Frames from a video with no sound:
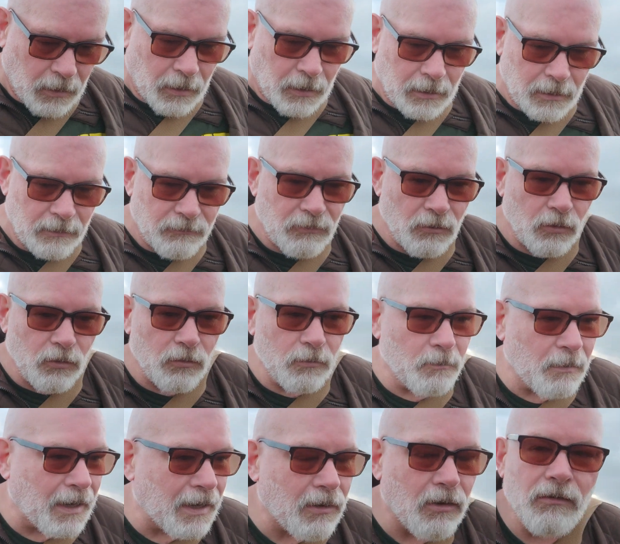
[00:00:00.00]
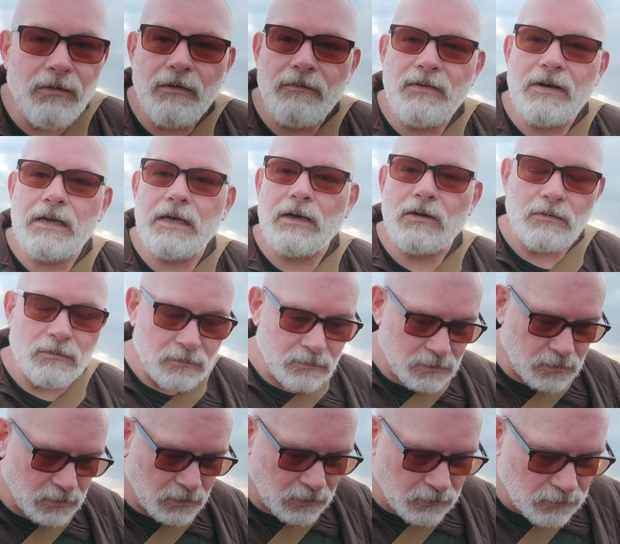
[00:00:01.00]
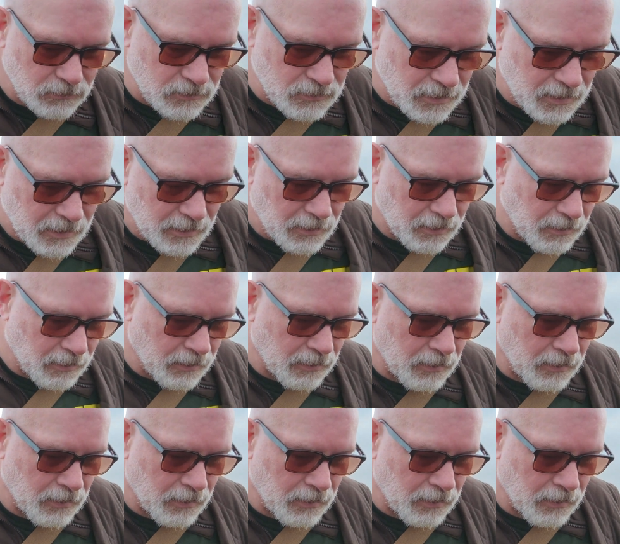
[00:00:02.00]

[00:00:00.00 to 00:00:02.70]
And if you look back on the videos, you'll see